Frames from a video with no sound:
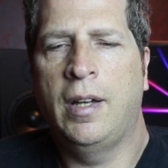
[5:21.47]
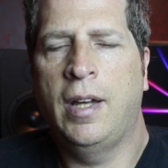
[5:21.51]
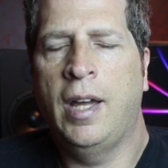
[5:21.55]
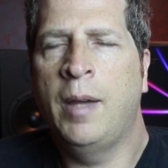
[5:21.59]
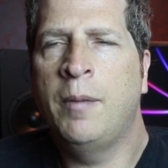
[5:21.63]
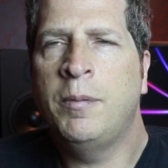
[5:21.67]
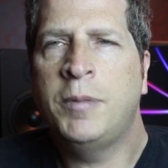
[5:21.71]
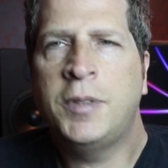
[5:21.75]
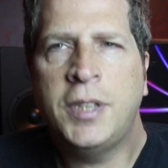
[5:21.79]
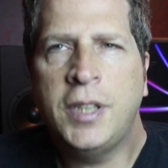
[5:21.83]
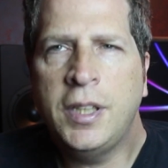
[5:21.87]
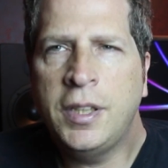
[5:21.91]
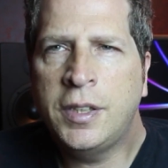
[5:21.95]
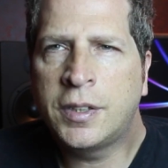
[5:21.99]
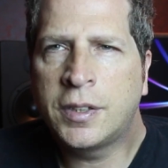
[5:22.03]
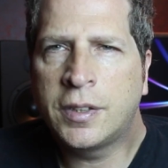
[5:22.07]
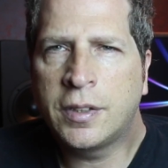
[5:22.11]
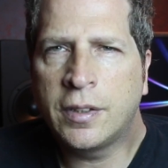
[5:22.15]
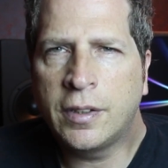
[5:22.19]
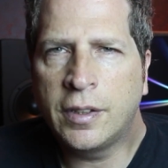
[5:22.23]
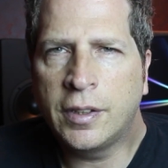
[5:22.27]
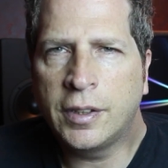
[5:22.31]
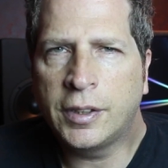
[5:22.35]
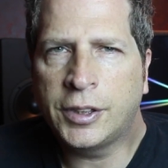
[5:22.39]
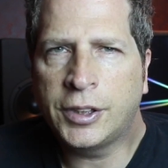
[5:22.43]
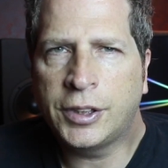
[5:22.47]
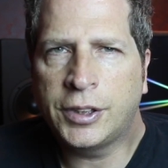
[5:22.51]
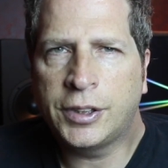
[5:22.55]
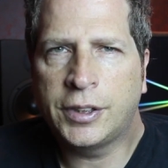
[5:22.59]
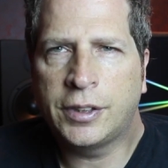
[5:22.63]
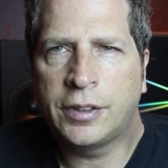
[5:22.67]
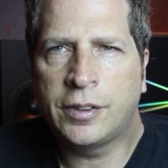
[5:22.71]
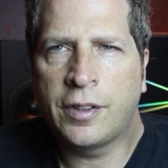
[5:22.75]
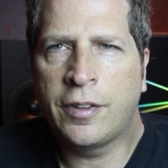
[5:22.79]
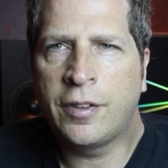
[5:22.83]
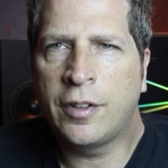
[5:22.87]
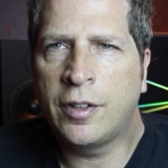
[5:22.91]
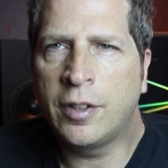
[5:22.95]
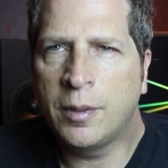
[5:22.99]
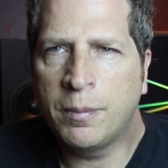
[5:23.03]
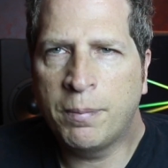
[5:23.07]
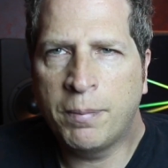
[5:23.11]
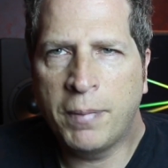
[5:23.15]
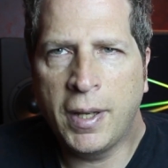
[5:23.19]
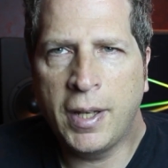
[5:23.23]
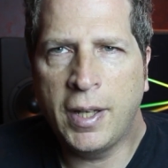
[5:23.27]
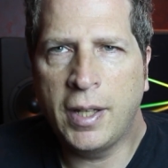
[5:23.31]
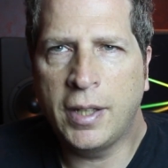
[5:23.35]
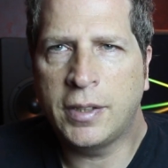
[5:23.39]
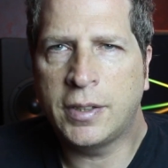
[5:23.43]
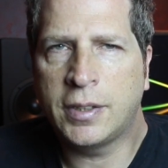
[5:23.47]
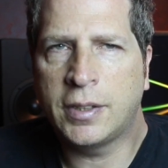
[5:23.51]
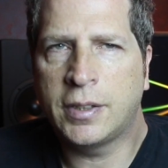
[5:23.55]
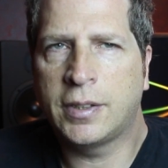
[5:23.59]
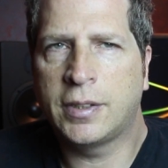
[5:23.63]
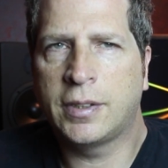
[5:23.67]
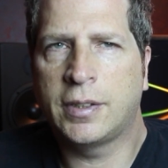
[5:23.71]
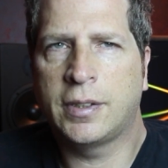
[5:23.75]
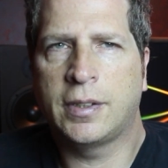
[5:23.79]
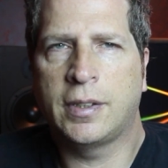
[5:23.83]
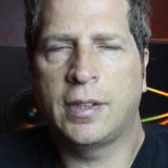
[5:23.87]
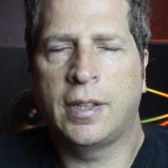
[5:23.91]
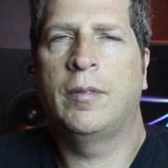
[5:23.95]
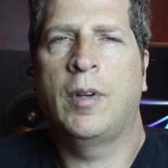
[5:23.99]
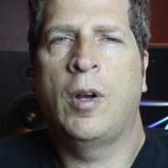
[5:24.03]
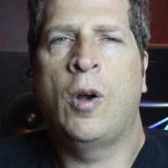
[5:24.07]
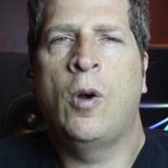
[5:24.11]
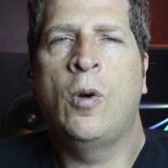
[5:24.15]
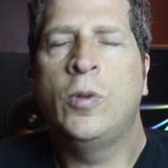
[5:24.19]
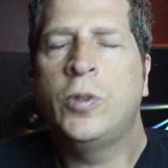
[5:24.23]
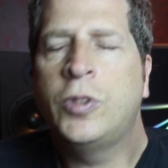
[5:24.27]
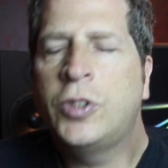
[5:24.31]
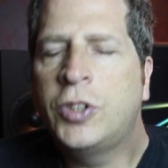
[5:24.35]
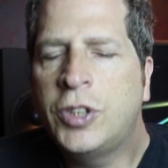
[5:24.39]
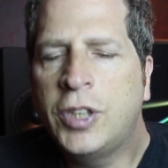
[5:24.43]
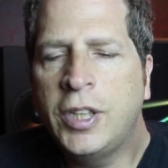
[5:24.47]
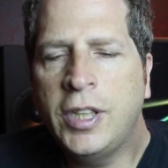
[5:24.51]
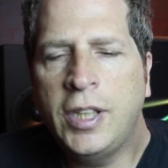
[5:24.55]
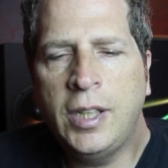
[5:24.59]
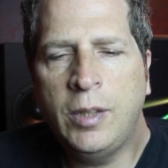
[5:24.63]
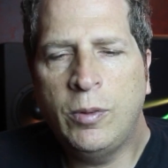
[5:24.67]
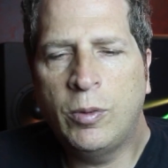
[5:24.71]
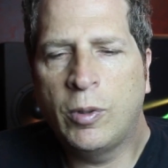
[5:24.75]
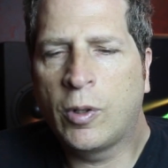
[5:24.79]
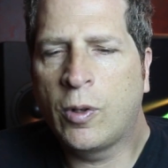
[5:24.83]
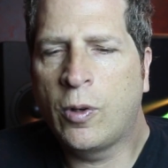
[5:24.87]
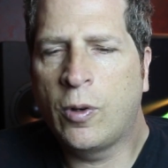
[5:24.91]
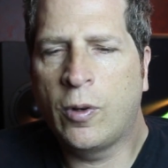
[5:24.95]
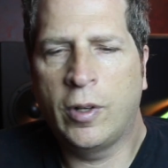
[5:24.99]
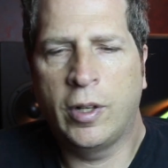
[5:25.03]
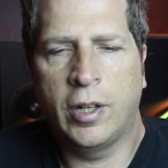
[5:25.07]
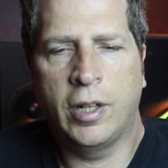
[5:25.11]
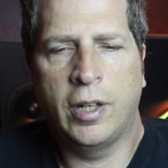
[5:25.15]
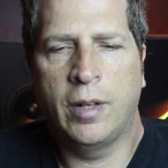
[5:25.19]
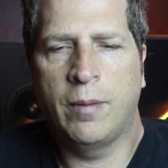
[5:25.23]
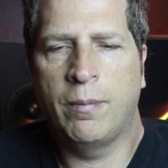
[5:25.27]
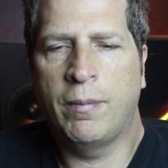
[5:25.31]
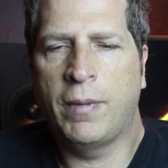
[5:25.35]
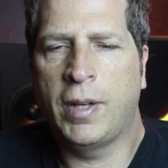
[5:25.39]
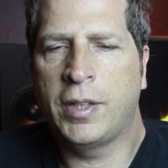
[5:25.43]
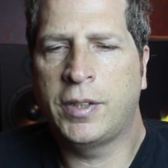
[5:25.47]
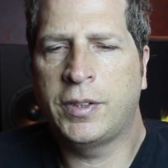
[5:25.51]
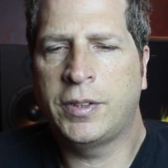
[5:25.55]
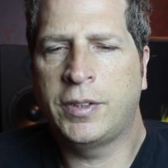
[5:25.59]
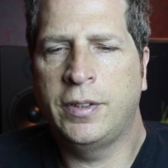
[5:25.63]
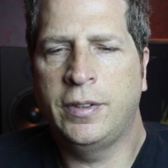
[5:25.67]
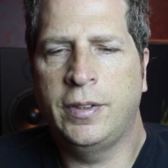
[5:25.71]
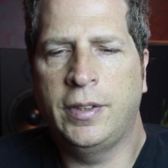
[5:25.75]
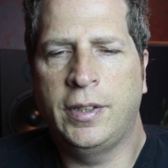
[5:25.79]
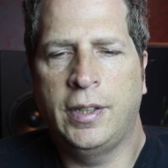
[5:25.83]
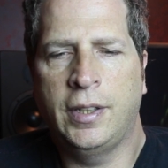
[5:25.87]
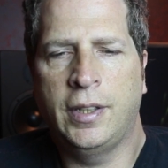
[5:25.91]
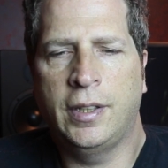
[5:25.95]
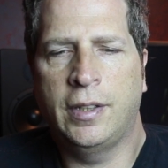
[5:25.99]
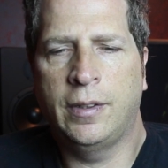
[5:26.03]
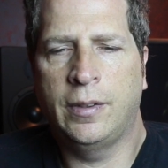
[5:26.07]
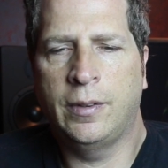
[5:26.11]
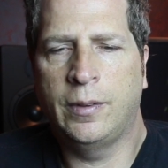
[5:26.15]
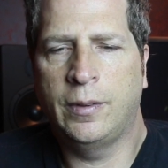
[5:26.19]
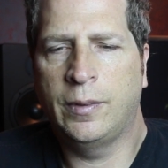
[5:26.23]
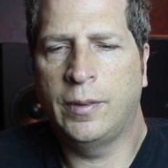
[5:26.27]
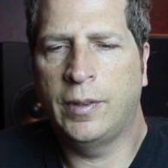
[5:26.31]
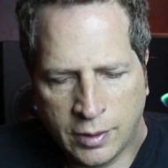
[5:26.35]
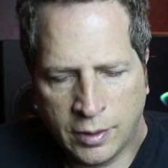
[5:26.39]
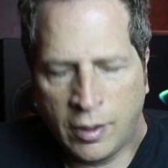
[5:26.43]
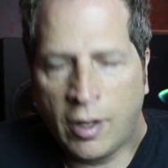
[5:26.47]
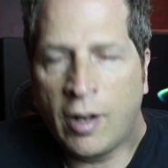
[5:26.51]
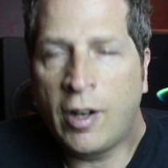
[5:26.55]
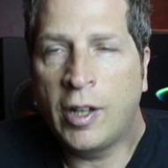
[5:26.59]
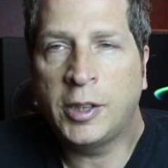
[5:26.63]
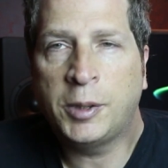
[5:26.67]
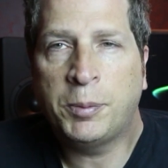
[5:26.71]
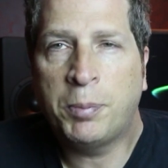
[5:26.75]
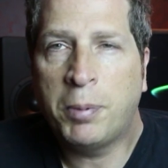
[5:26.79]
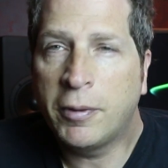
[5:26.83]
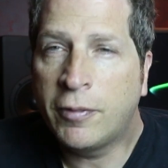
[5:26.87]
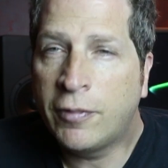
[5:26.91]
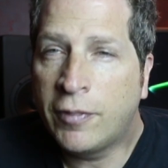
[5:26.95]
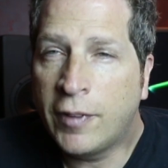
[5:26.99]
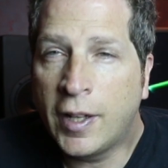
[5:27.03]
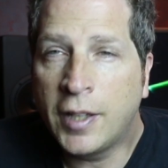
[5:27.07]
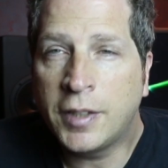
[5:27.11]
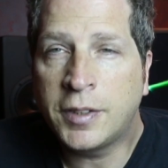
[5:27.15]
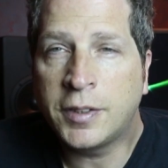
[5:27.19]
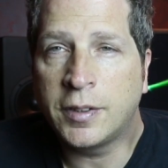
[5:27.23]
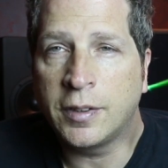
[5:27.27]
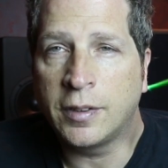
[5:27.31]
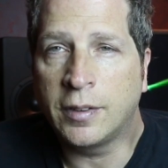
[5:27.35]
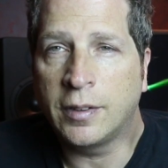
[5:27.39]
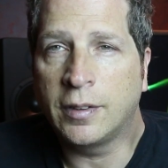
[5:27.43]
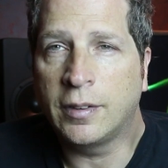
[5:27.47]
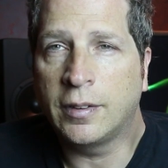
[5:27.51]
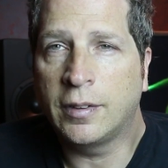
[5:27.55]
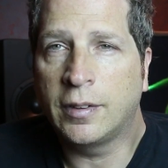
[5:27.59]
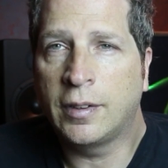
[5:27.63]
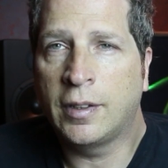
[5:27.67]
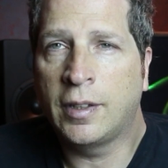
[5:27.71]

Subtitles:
MC Search, Third Base, OC recorded in my studio, Large Professor.